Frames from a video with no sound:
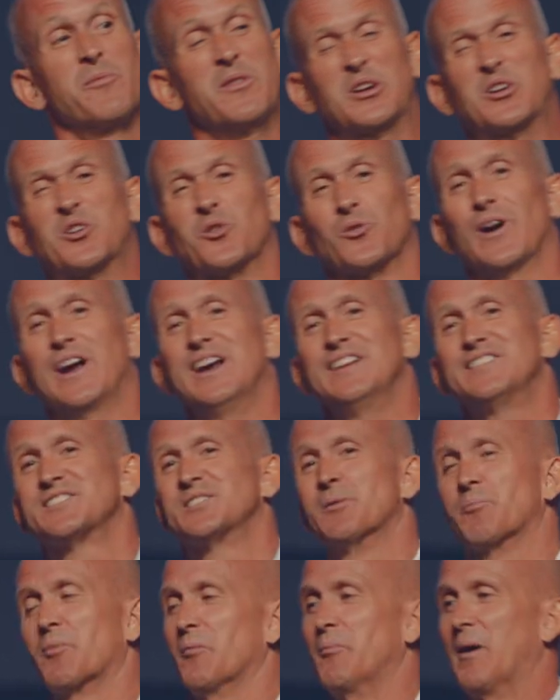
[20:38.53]
the grace
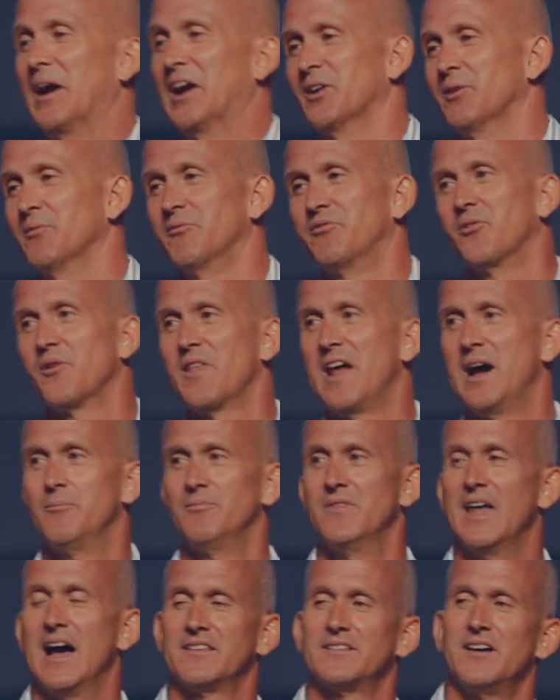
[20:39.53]
to prepare them for
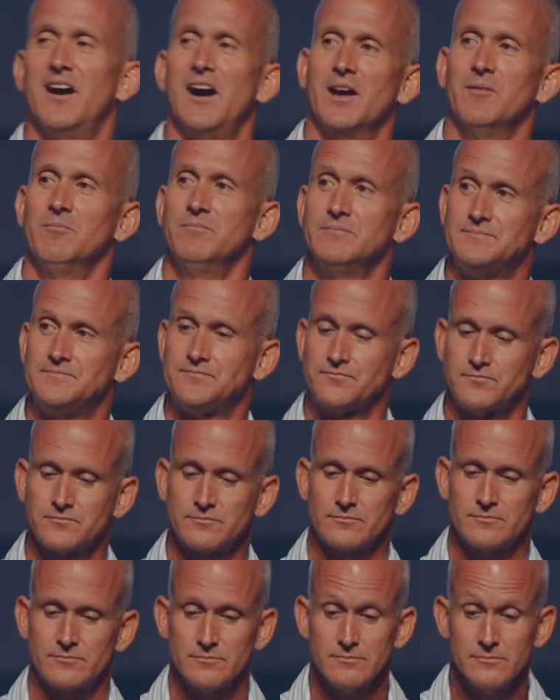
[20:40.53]
that time.
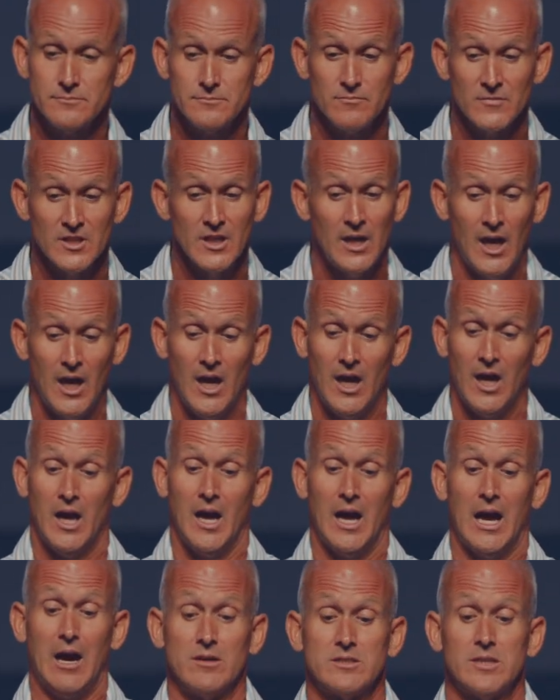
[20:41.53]

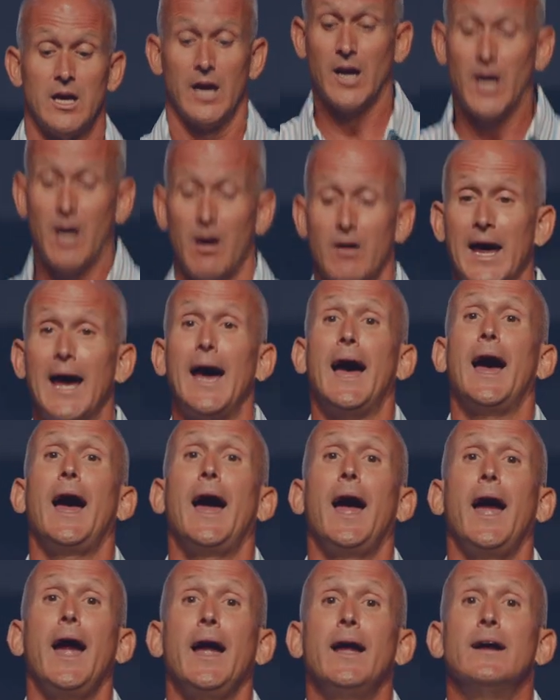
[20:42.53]
I was like,
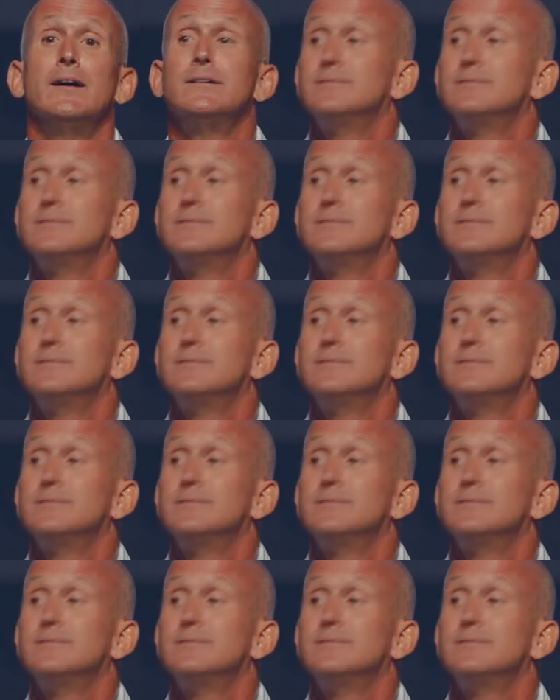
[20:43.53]
okay.